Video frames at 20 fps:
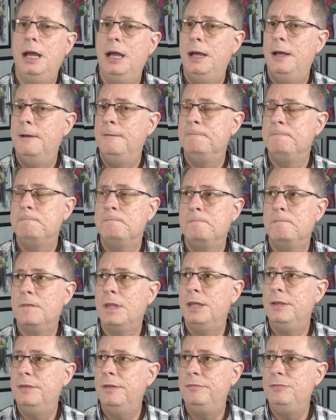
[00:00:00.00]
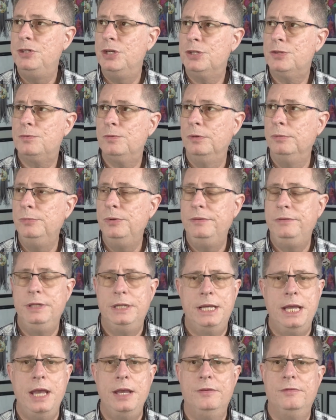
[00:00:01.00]
They've just
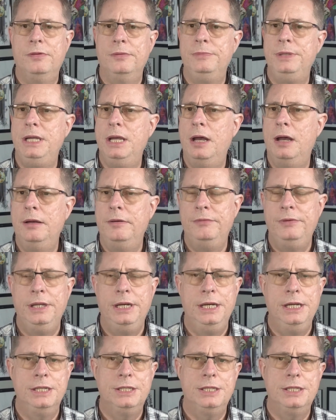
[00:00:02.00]
removed a cake from the oven.